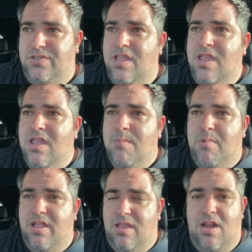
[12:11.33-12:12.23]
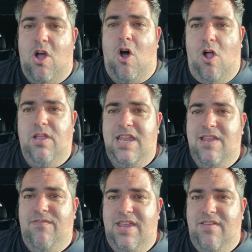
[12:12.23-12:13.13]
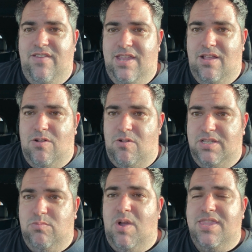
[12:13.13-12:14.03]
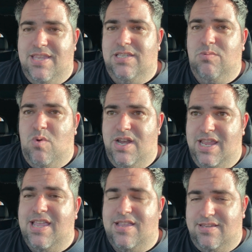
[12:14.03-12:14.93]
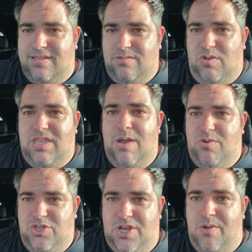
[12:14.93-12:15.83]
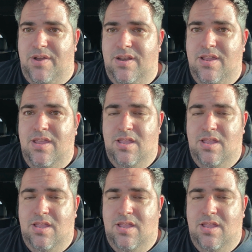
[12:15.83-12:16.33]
But an all EV vehicle is what this one is what they were showing.